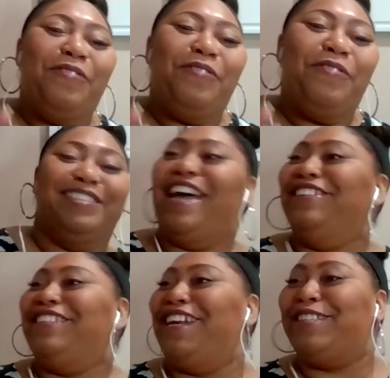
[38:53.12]
Marie comes
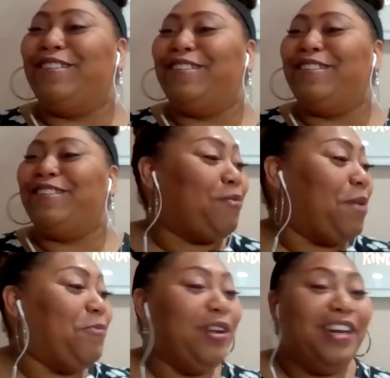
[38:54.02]
down, takes her pictures
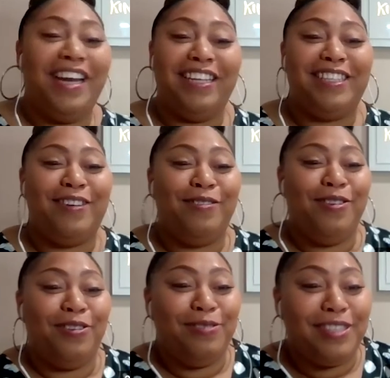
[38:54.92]
with people, and the next
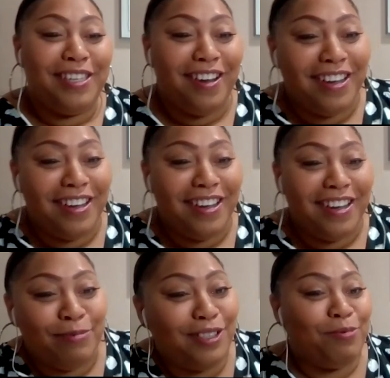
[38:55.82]
thing you know, you see her in
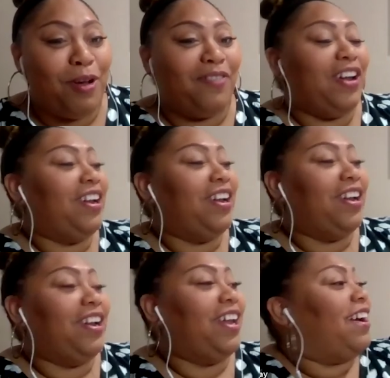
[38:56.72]
some tennis shoes walking
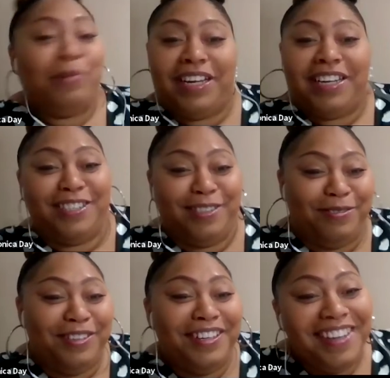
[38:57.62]
around, like, all right, what we need to
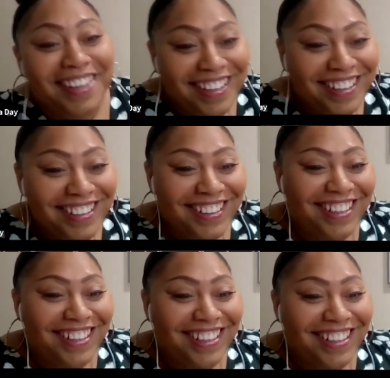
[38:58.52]
do.
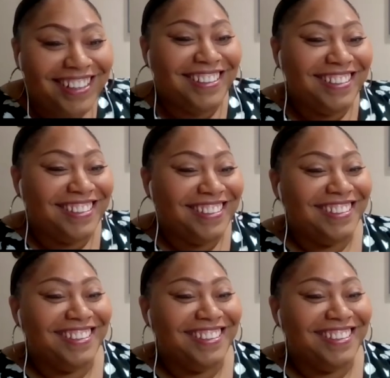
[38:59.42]
I mean,